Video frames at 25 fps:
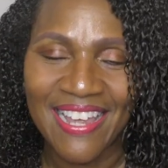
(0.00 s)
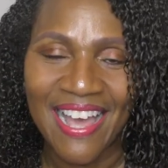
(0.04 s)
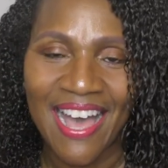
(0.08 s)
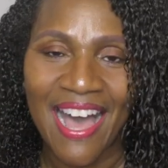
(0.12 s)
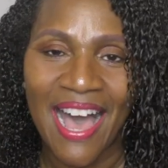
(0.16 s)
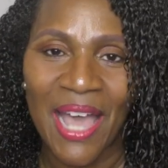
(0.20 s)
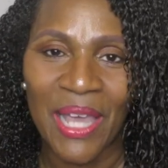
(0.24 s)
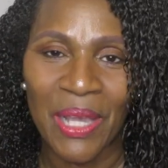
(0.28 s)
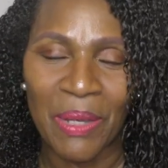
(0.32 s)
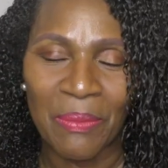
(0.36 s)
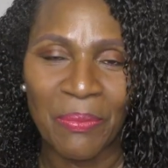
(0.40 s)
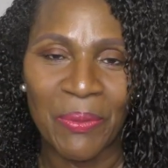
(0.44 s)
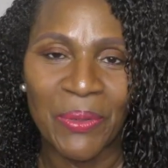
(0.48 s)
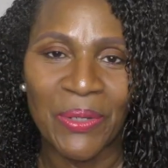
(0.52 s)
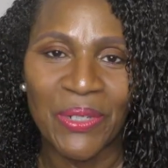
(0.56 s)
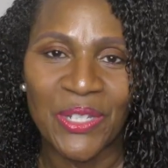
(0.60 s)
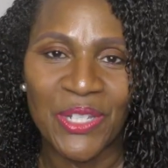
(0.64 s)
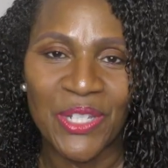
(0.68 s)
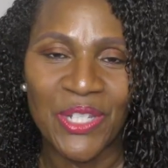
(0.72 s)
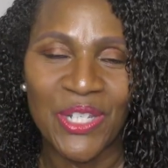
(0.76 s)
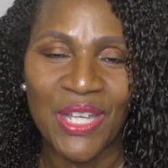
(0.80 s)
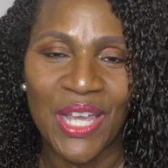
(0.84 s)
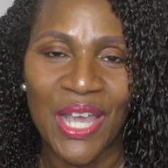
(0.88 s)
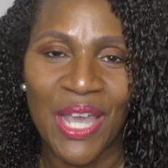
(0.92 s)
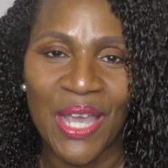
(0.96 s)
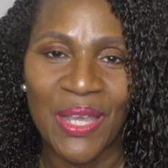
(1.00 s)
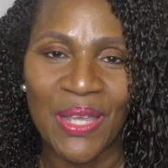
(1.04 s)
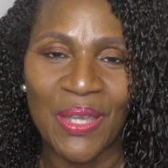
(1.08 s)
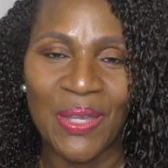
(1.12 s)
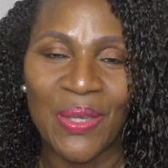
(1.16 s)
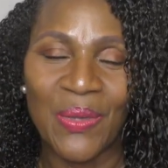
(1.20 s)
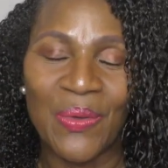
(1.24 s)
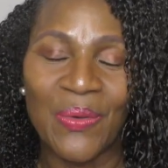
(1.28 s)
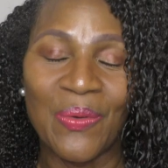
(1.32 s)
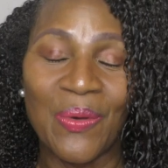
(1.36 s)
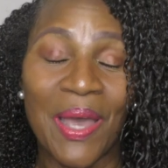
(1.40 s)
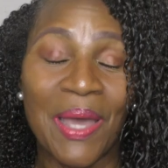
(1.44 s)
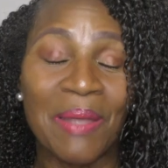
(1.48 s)
I appreciate
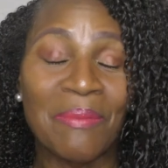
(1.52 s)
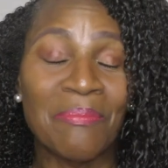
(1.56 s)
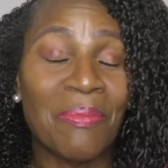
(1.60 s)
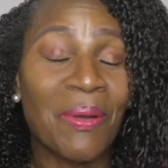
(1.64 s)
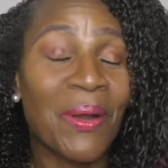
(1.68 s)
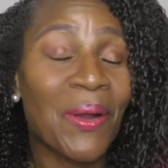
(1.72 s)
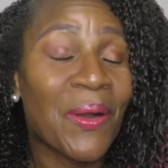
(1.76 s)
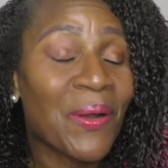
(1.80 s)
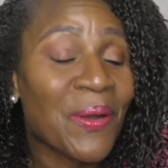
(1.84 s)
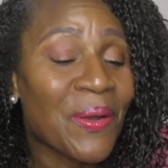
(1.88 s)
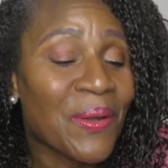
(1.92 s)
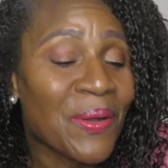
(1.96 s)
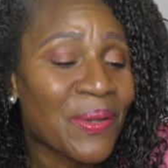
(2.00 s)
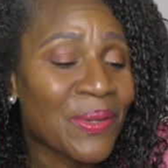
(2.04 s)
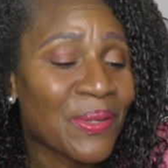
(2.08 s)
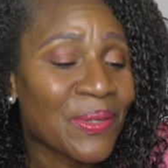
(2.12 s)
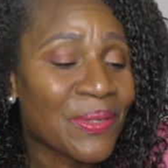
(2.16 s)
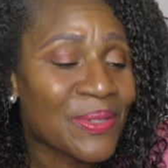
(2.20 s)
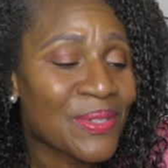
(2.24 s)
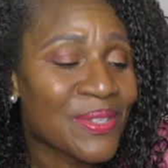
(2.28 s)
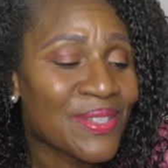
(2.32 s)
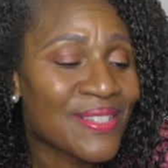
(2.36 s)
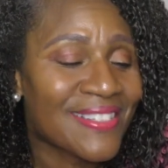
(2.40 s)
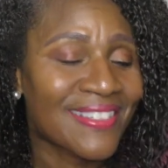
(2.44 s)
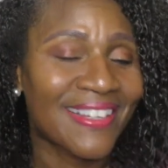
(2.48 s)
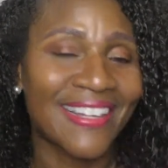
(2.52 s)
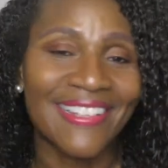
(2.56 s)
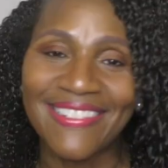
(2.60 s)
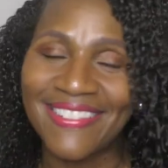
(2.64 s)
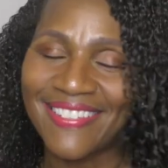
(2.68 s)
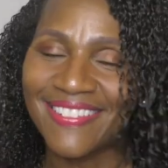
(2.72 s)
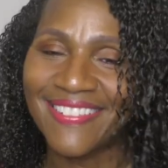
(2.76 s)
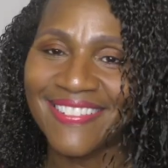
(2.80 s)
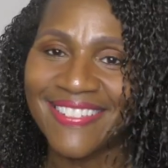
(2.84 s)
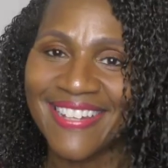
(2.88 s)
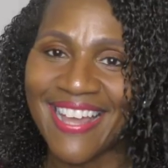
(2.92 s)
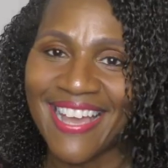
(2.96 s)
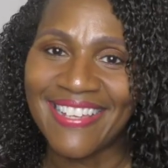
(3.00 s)
you. And pearls, until
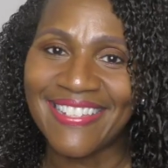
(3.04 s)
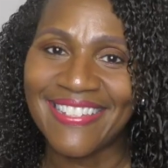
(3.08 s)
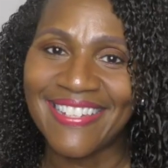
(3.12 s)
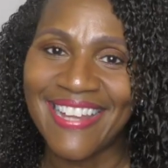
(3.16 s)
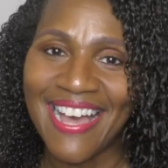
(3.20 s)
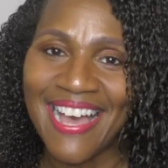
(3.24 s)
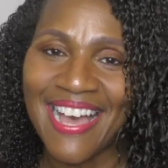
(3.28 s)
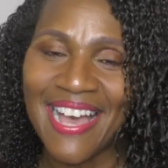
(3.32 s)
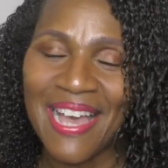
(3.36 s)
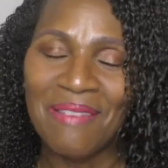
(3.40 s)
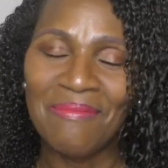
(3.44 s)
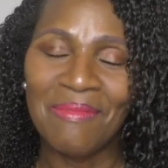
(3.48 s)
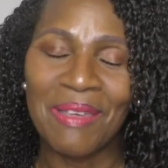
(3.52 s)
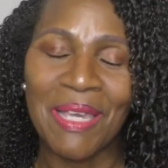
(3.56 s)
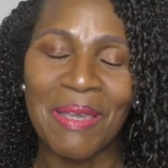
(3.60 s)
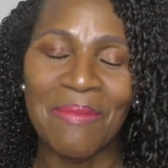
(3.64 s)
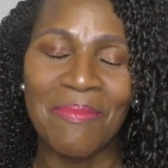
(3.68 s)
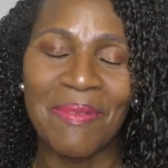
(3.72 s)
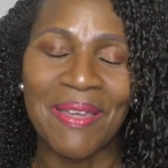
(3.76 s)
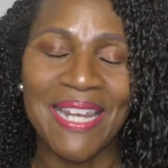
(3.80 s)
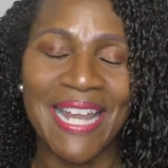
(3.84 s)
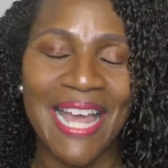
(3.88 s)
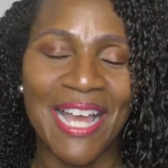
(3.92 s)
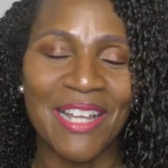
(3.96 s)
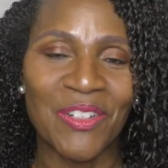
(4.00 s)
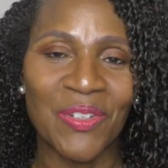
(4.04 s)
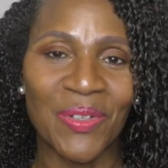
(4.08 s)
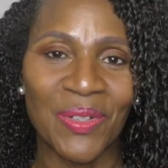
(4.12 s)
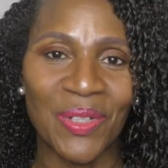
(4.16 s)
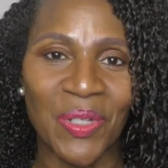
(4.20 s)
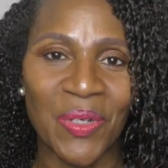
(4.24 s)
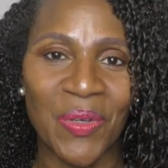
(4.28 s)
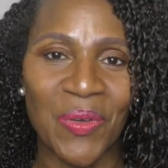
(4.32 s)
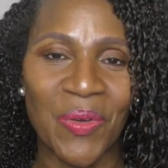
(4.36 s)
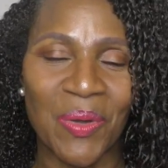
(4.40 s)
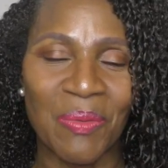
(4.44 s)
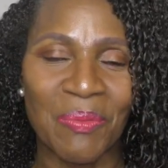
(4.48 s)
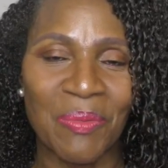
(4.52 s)
next time, keep it naturally
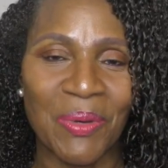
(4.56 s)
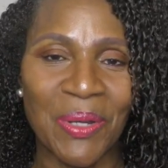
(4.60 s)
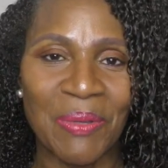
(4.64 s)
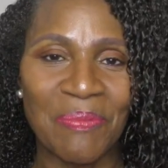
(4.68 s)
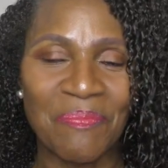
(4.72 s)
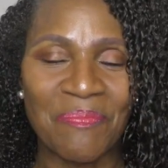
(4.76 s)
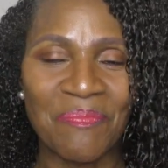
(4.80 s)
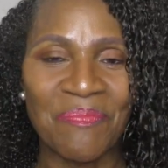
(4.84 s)
corporate.